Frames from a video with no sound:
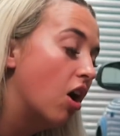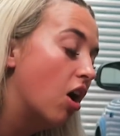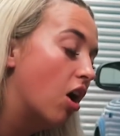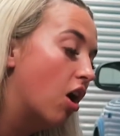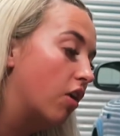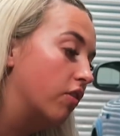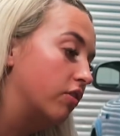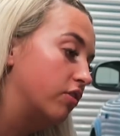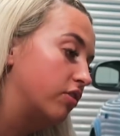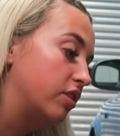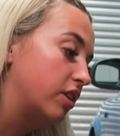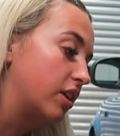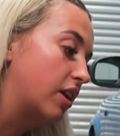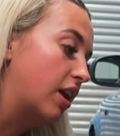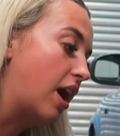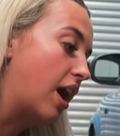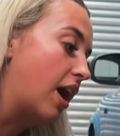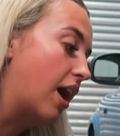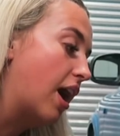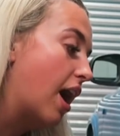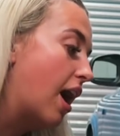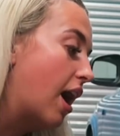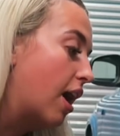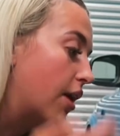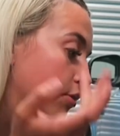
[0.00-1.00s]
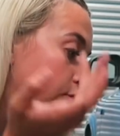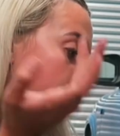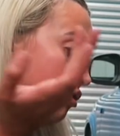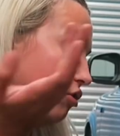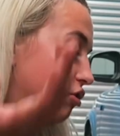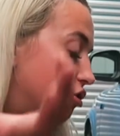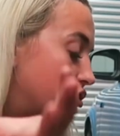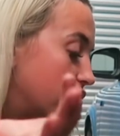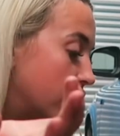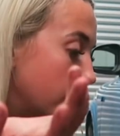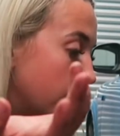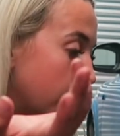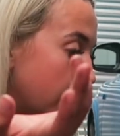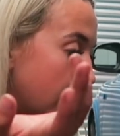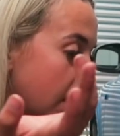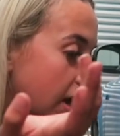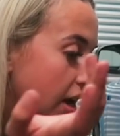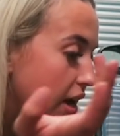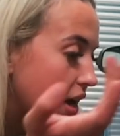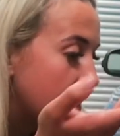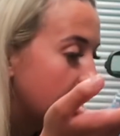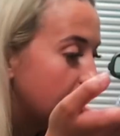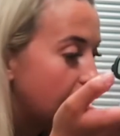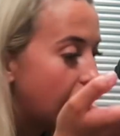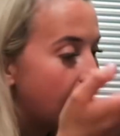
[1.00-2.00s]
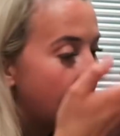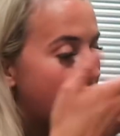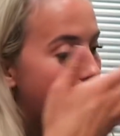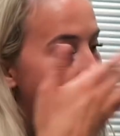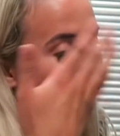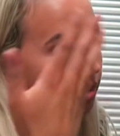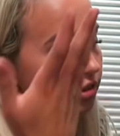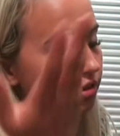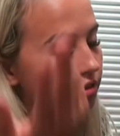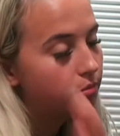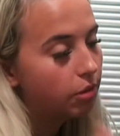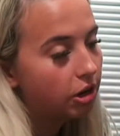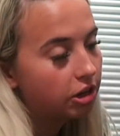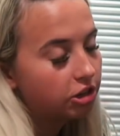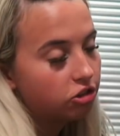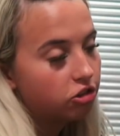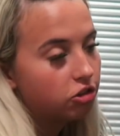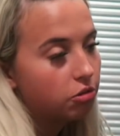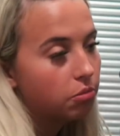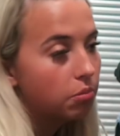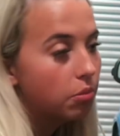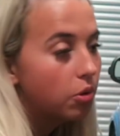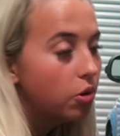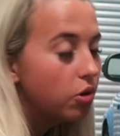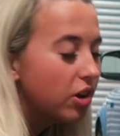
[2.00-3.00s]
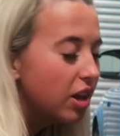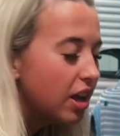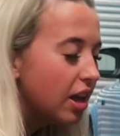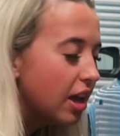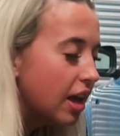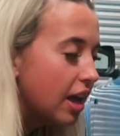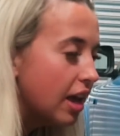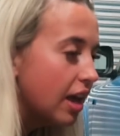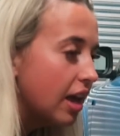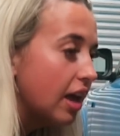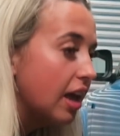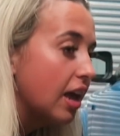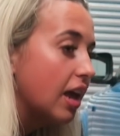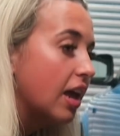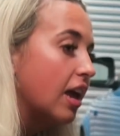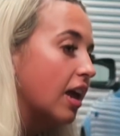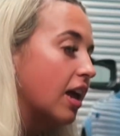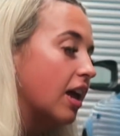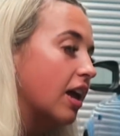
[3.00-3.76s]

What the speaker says: obviously like how to do it, like how to manage your money,